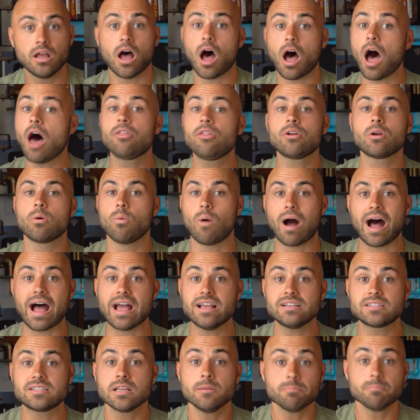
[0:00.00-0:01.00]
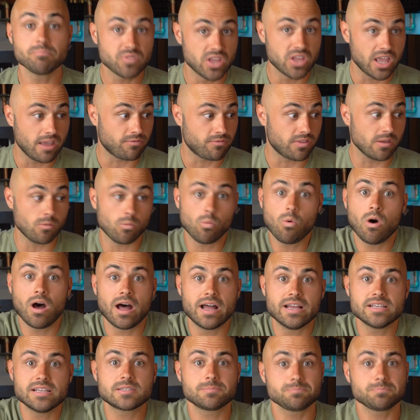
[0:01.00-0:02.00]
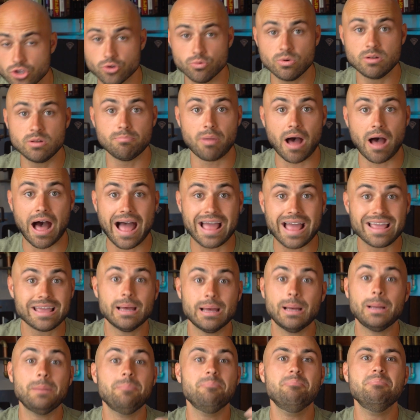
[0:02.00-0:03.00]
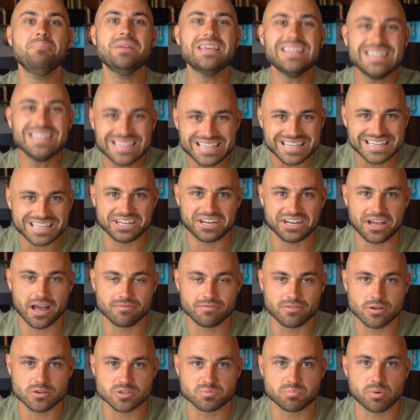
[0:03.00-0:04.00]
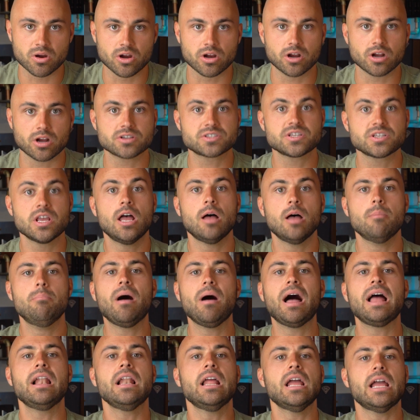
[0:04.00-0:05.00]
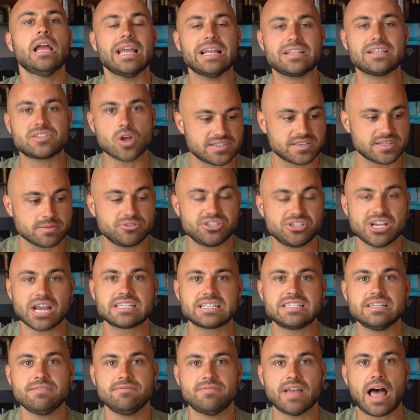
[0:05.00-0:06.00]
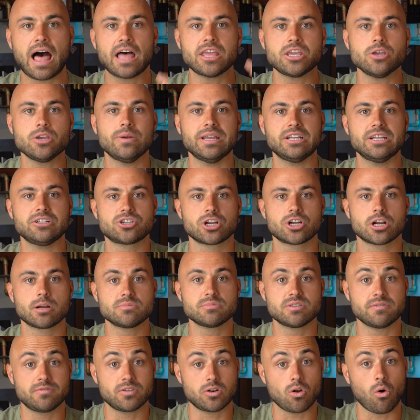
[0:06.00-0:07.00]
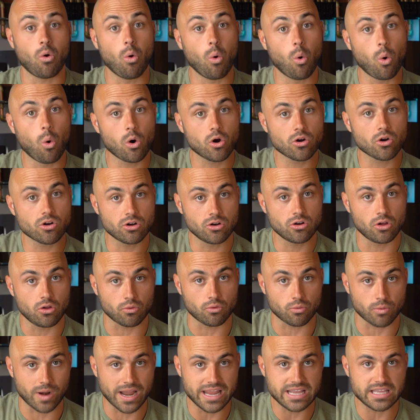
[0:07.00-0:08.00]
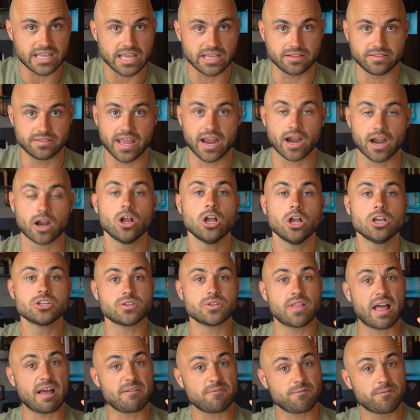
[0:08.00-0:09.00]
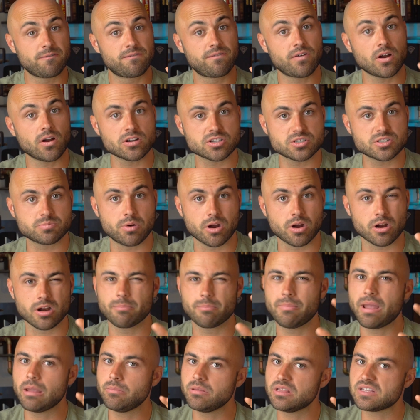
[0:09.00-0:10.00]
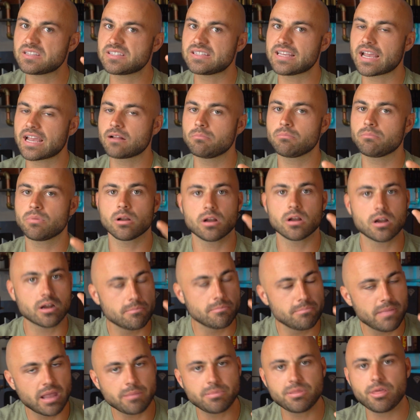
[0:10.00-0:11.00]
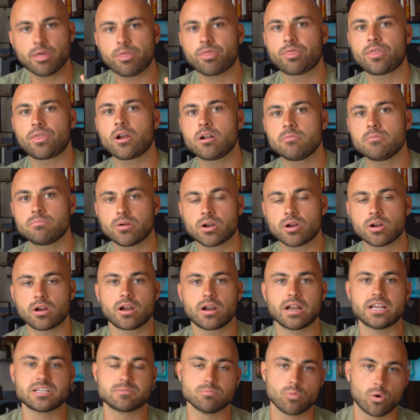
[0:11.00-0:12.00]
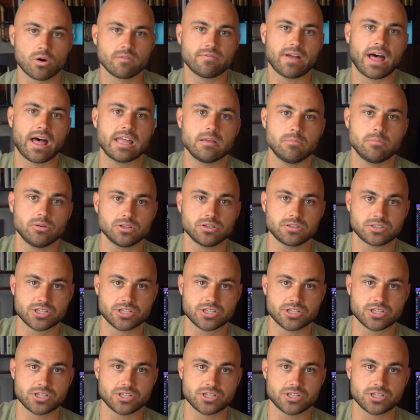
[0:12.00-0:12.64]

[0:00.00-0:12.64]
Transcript: Otherwise, if it was, you would buy a million of those burgers, but it's subjective value in terms of an ordinal ranking there. So that first burger, maybe the second burger, and maybe the third burger is more valuable